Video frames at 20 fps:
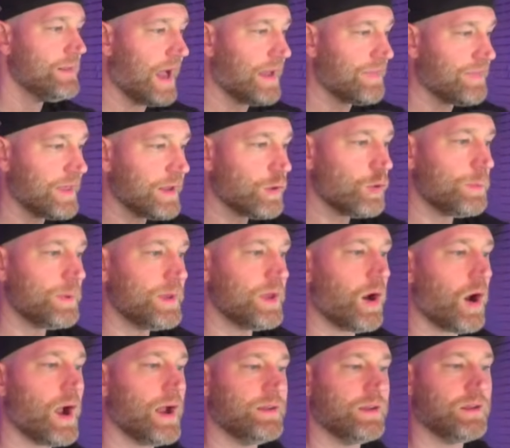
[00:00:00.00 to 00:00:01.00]
I think it will be
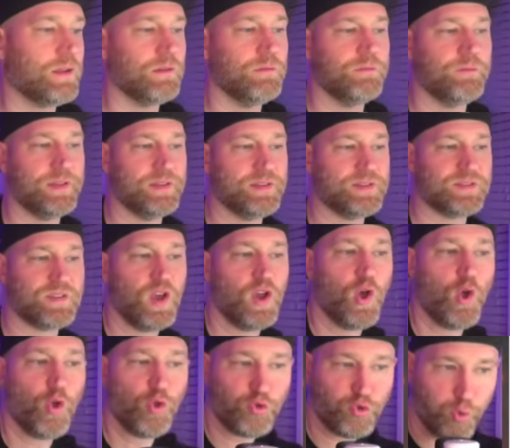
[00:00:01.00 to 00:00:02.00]
hard to convince
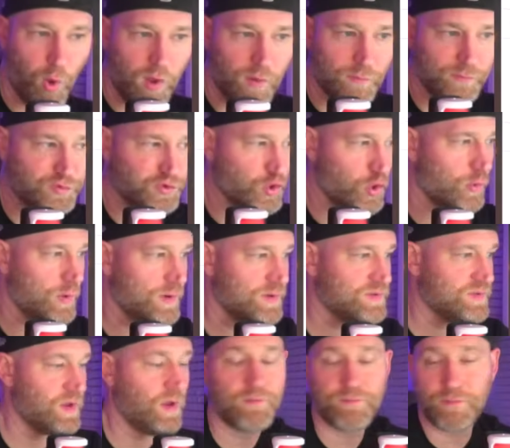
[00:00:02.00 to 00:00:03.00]
12
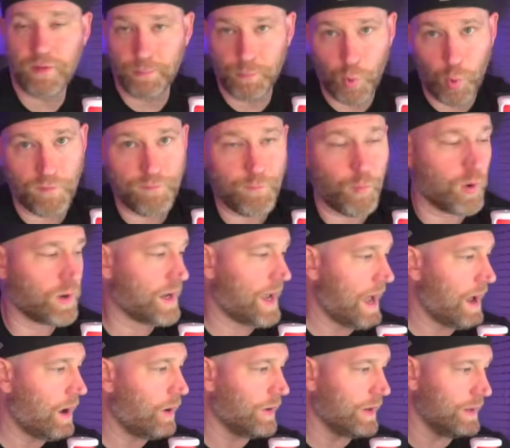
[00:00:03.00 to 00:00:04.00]
jurors from Norfolk
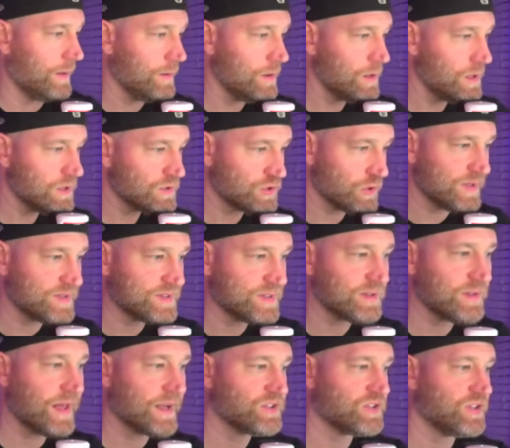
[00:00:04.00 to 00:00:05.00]
County. Jury
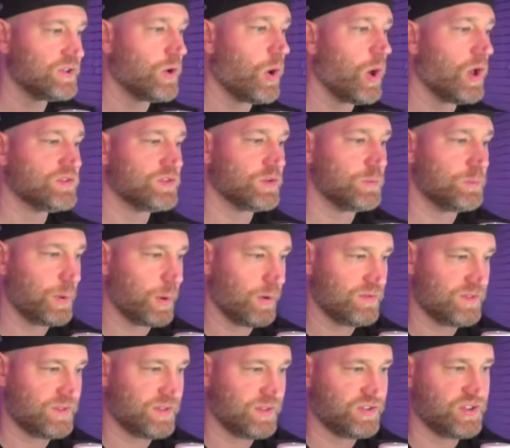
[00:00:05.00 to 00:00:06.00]
selection also
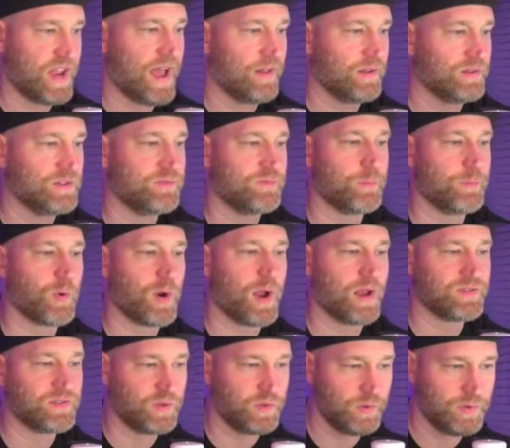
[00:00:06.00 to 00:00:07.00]
poses a challenge for
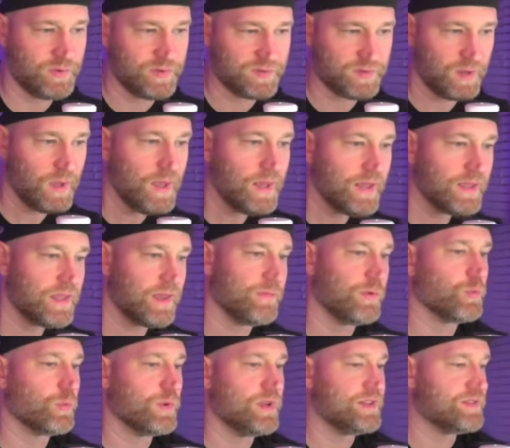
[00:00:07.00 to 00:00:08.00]
prosecutors,
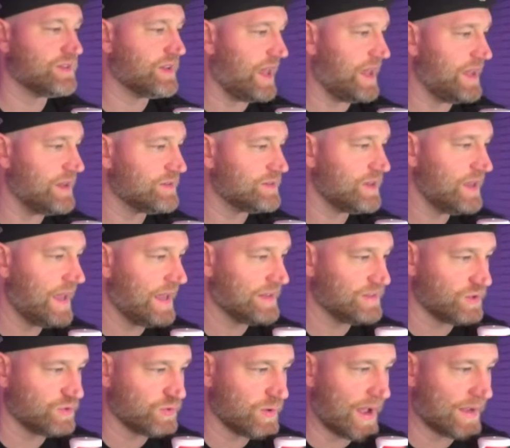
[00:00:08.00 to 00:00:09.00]
given Reed's case
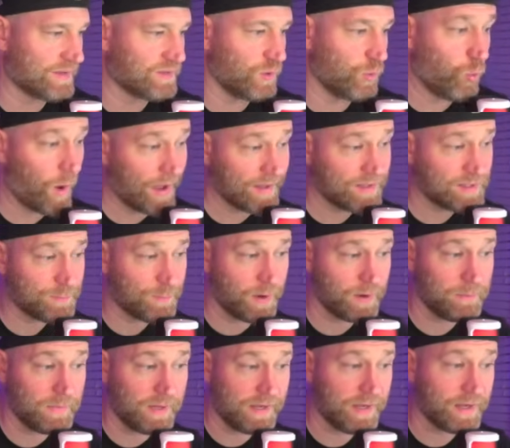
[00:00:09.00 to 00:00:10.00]
has attracted
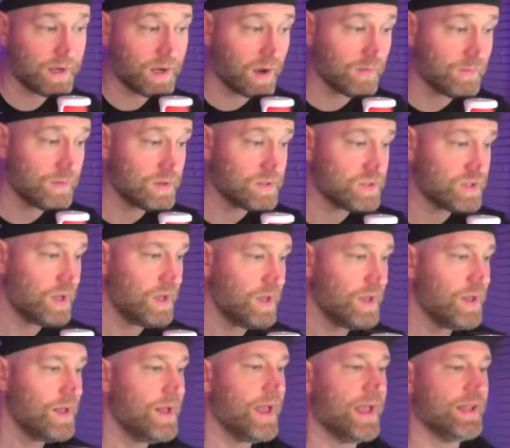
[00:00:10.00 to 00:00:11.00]
widespread media coverage
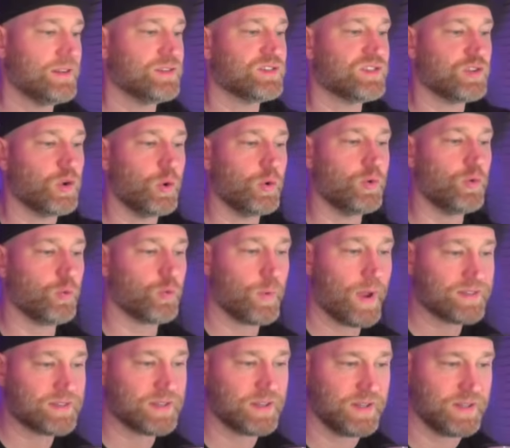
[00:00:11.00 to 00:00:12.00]
and sowed
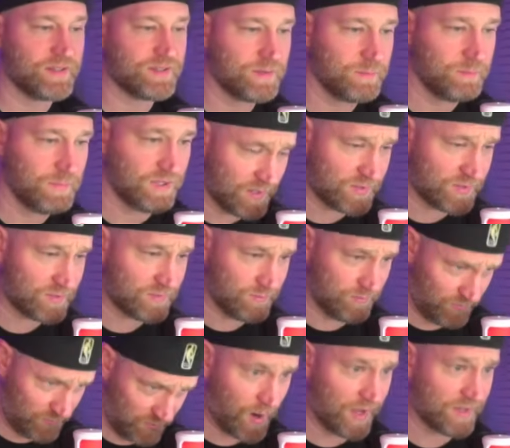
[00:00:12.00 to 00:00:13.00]
residents'
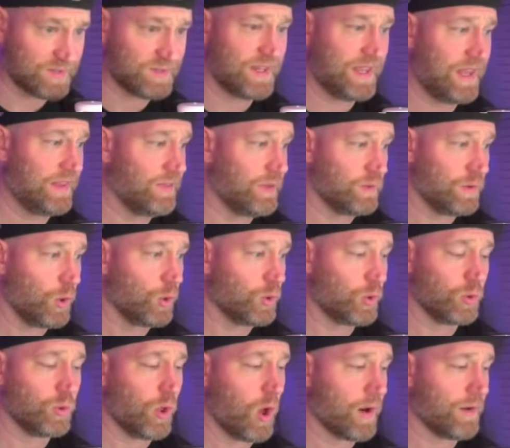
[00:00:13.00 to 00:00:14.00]
mistrust in the
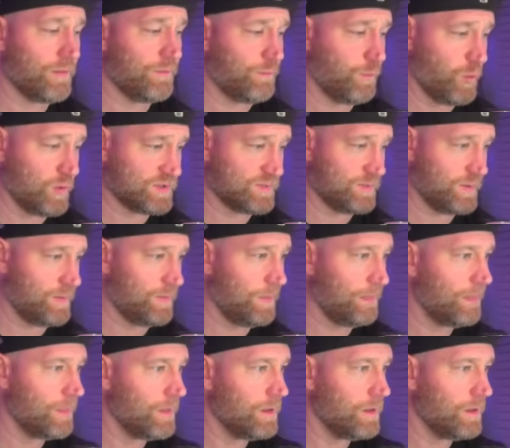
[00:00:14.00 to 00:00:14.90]
local law enforcement.